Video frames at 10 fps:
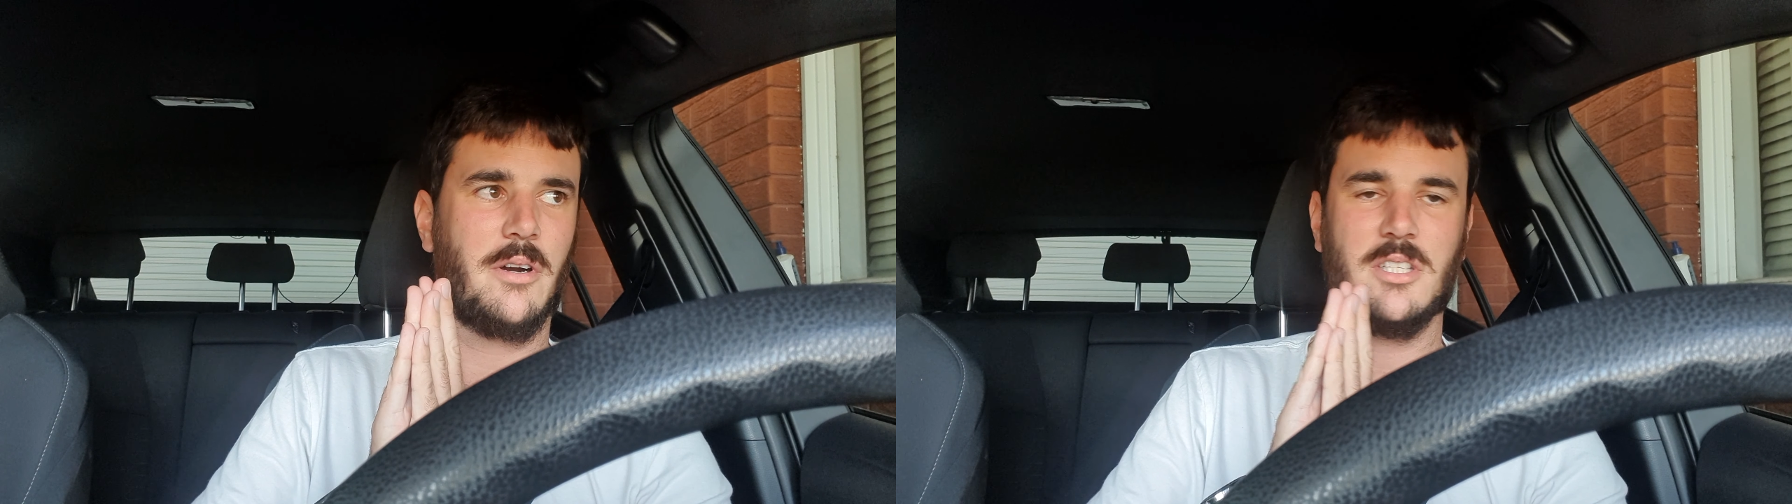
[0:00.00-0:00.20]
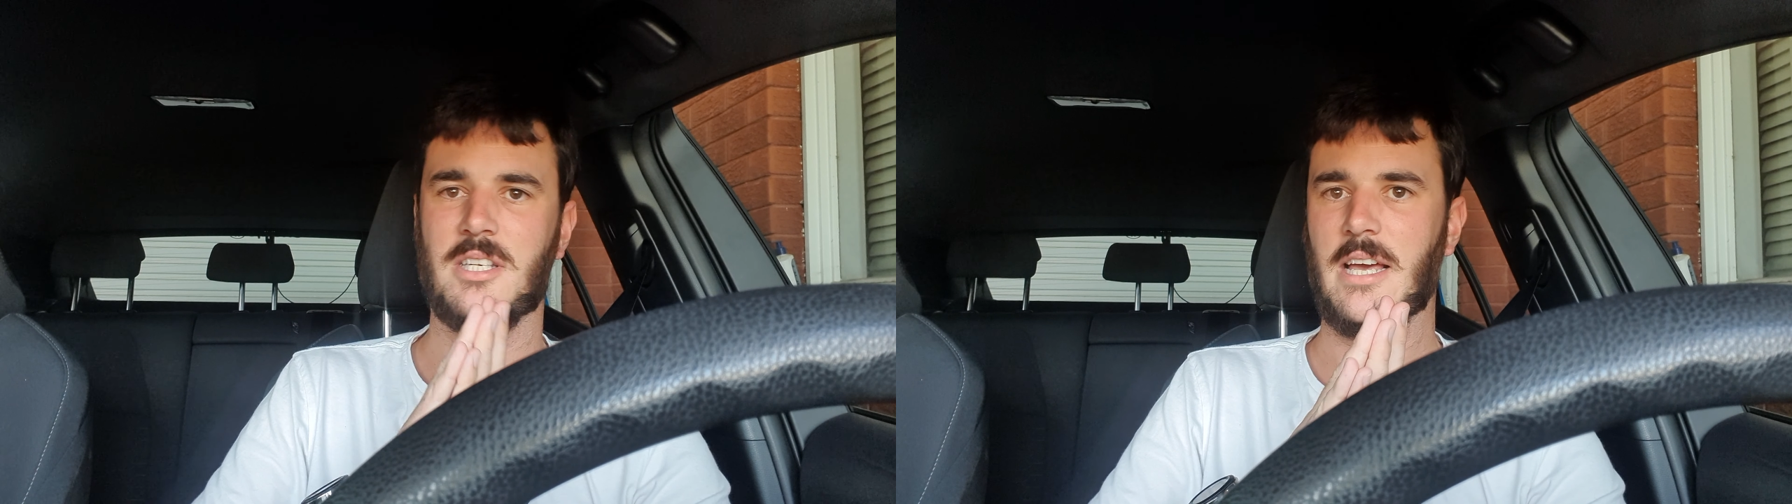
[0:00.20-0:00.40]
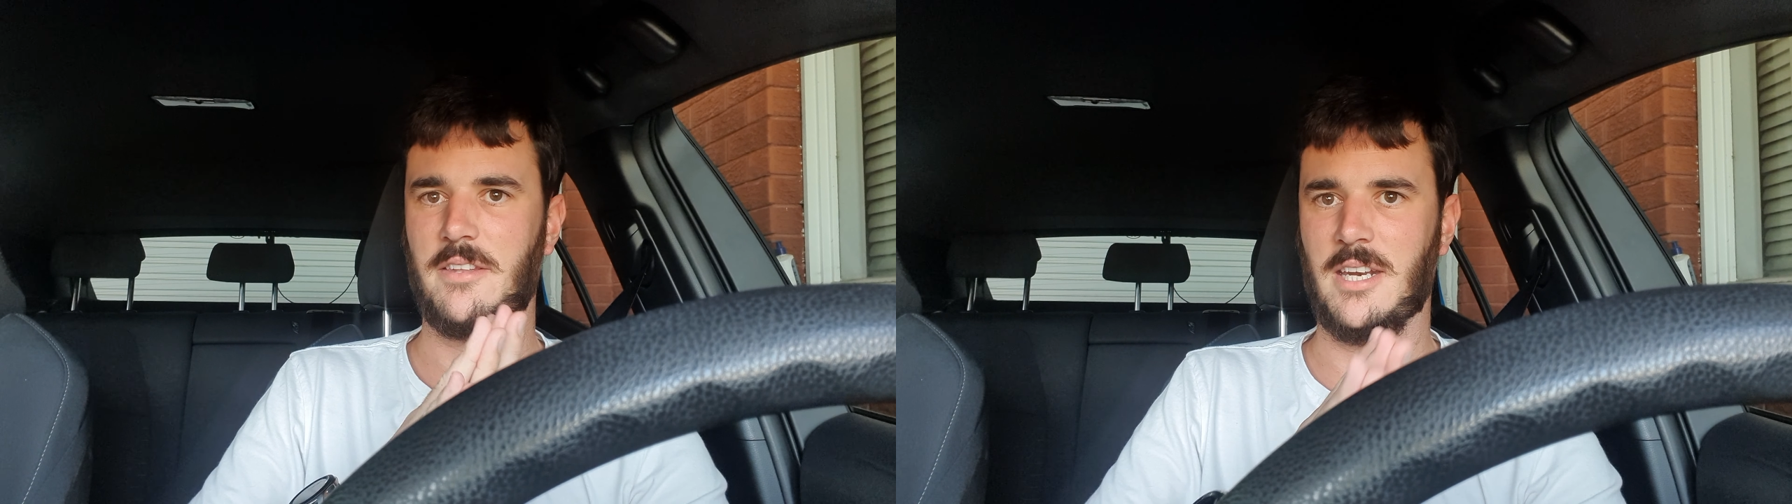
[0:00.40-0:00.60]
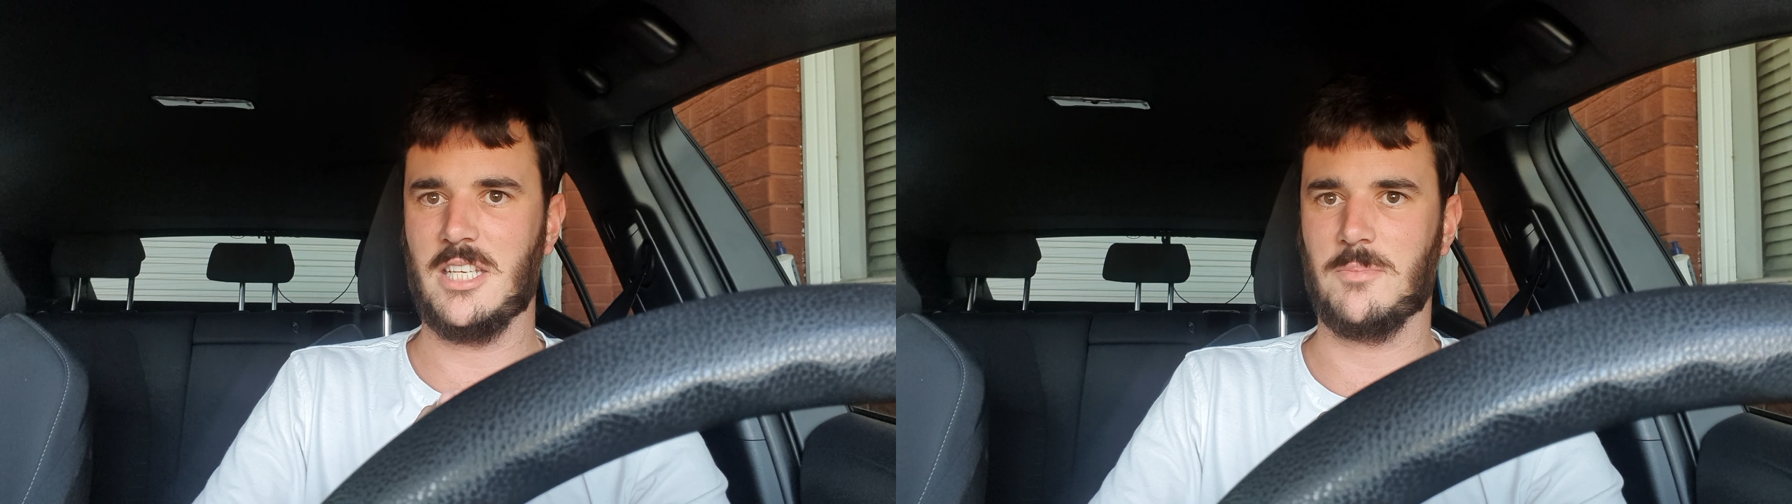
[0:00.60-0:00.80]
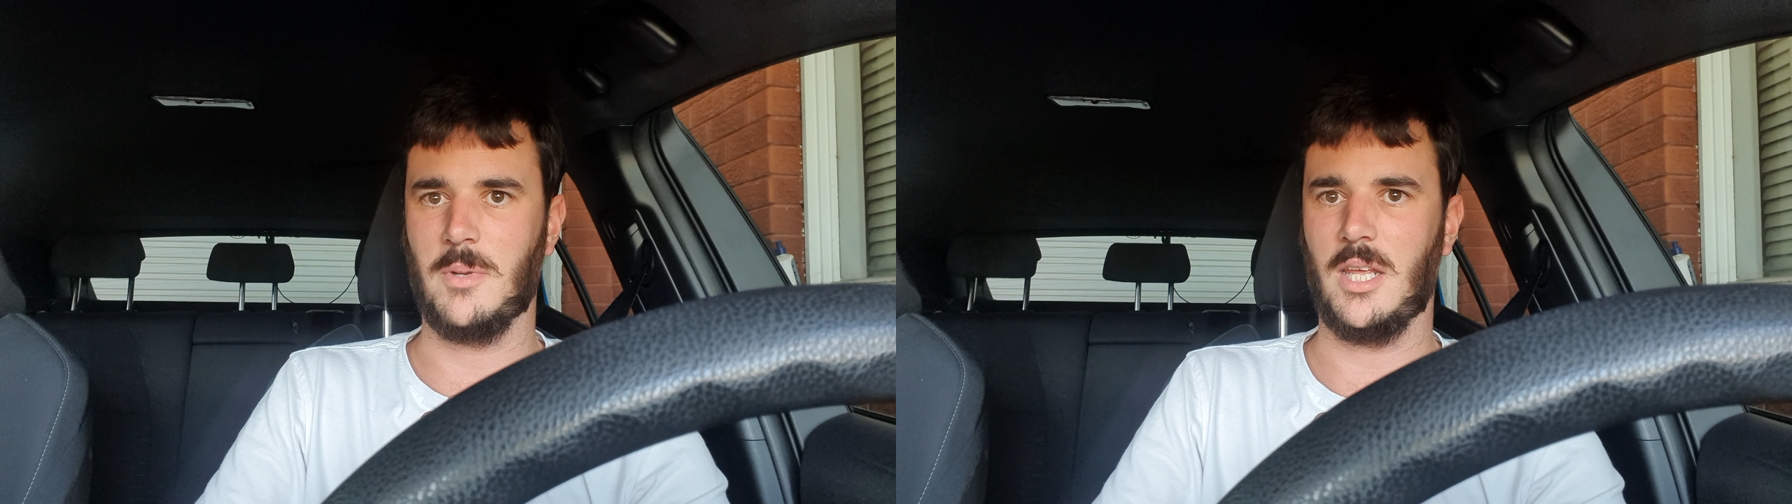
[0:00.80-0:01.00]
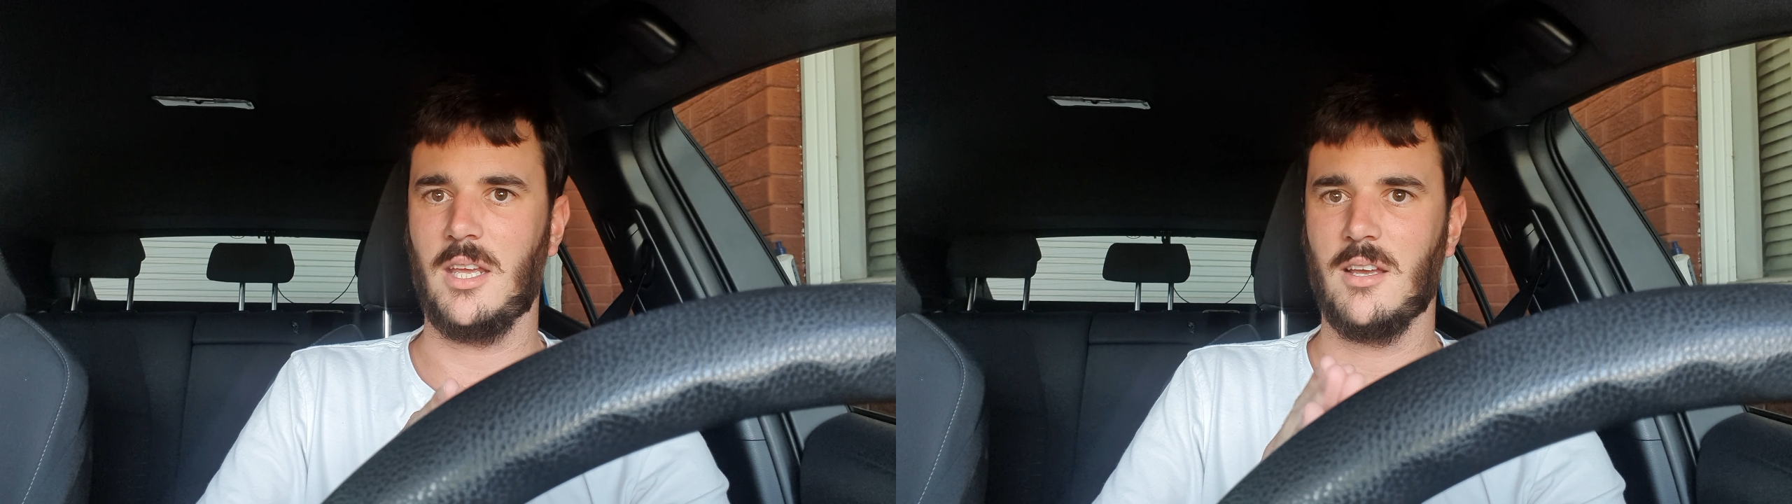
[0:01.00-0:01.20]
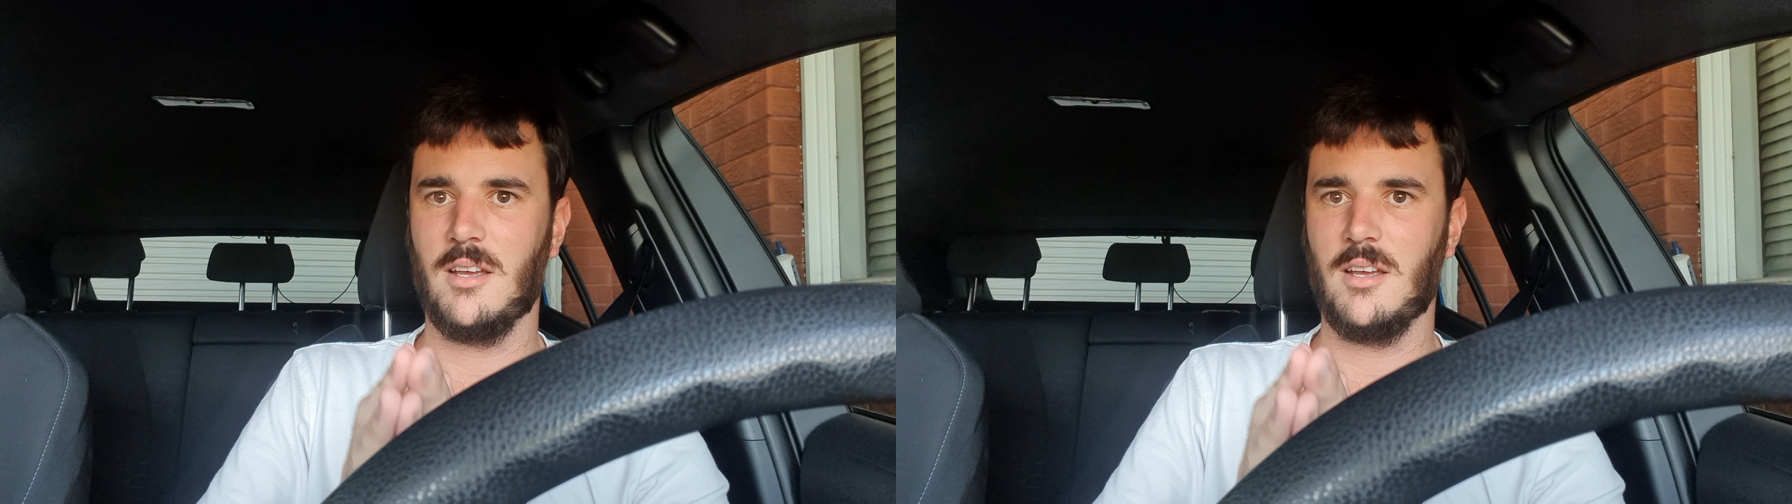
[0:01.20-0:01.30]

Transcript: It's now the Nest Mini.